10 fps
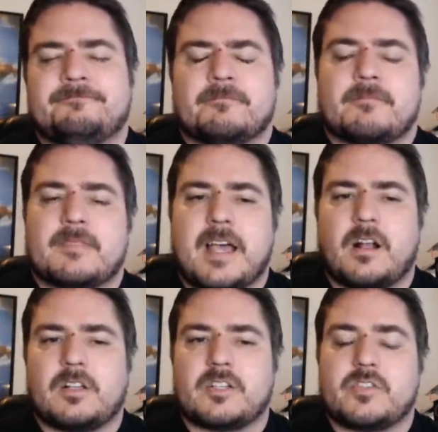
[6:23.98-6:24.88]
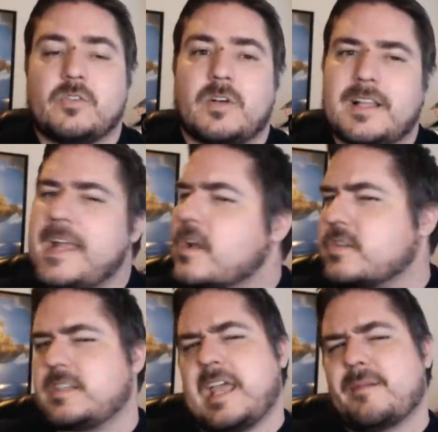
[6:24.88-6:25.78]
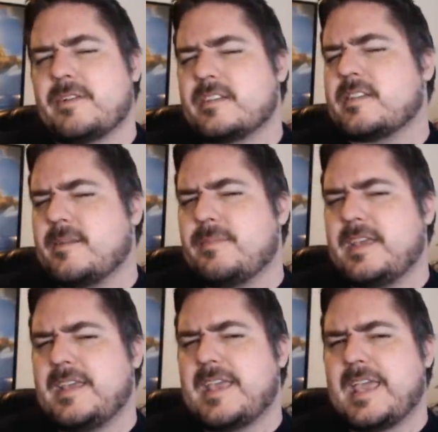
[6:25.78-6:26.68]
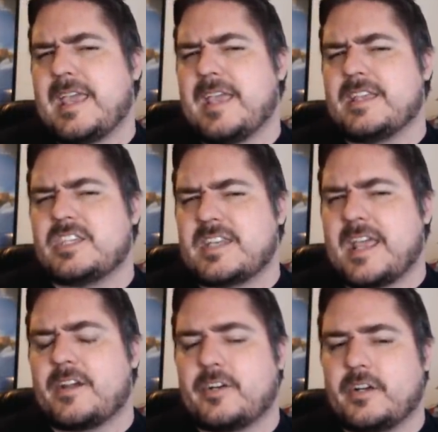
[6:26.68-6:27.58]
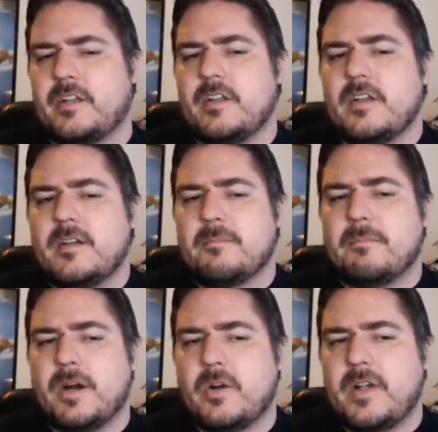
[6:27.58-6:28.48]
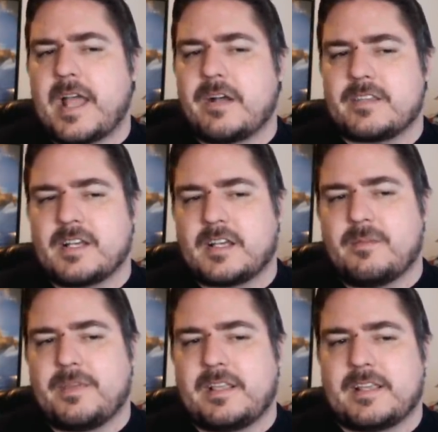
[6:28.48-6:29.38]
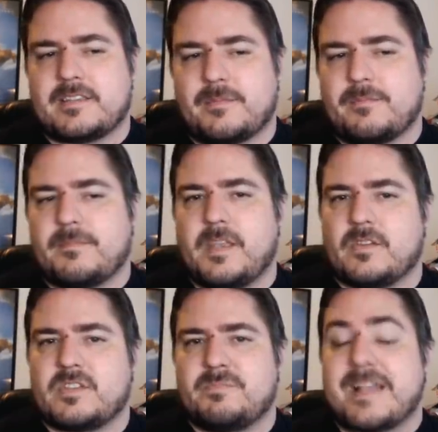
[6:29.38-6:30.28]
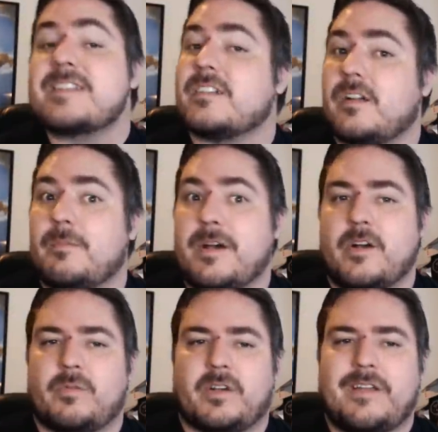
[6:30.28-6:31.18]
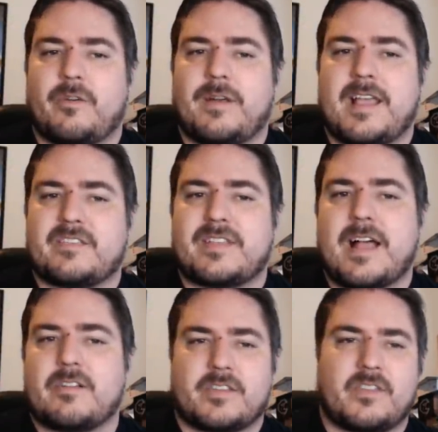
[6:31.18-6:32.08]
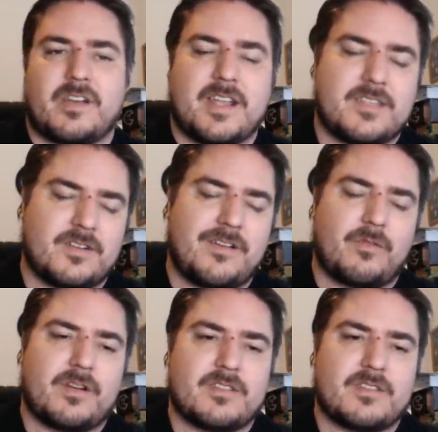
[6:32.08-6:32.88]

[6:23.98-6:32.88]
that all looks cool. I like how stamina is going to be a standard mode now. It's not going to be like some special mode where everyone has flowers on their heads or everyone is